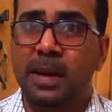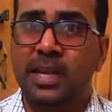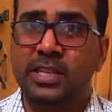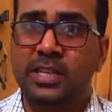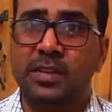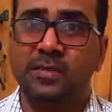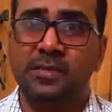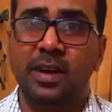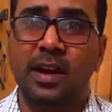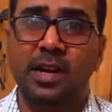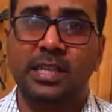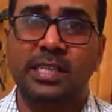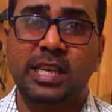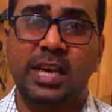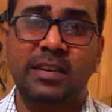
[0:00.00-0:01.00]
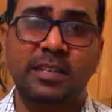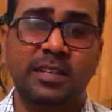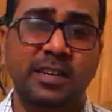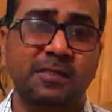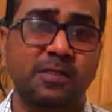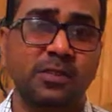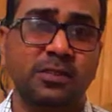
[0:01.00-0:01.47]
But if a
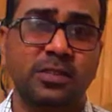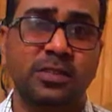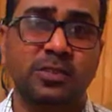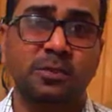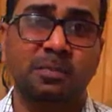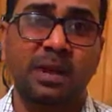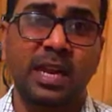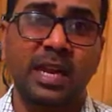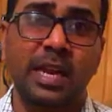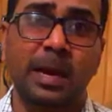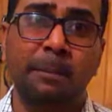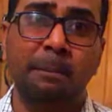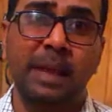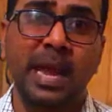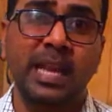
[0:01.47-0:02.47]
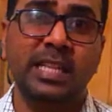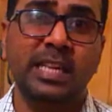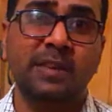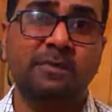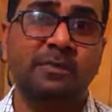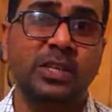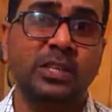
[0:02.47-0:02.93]
daughter refuses to marry a man
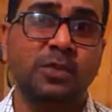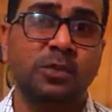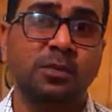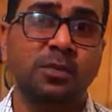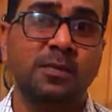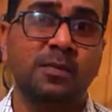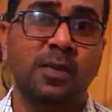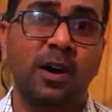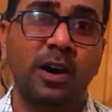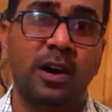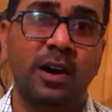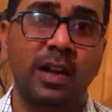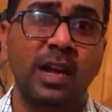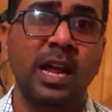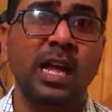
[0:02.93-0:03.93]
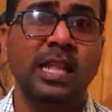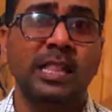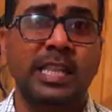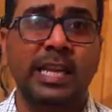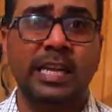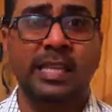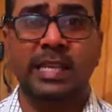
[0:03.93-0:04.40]
that we choose for her,
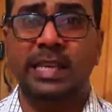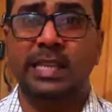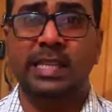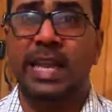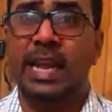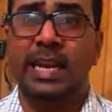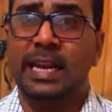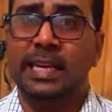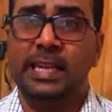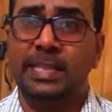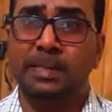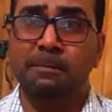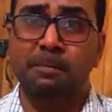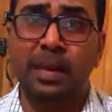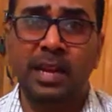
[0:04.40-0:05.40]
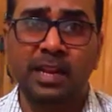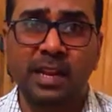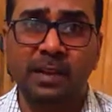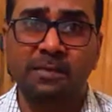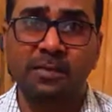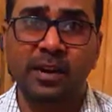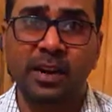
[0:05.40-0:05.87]
then it is a big
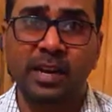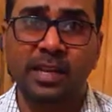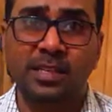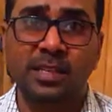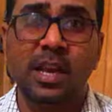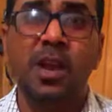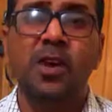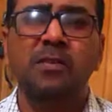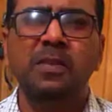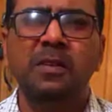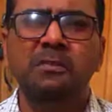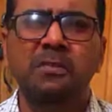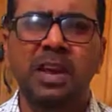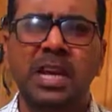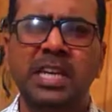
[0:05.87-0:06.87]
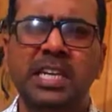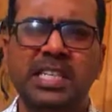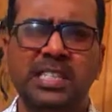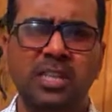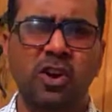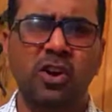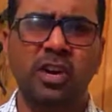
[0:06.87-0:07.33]
deal for us. We feel
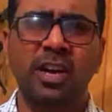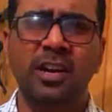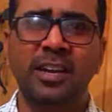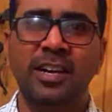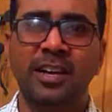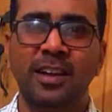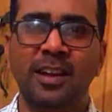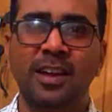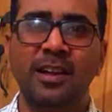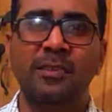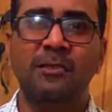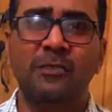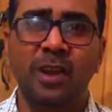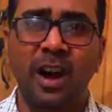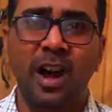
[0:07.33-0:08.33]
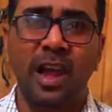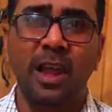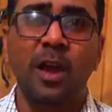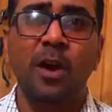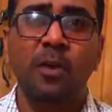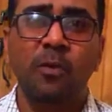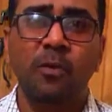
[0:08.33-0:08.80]
dishonored.
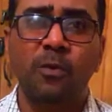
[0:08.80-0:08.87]
Why?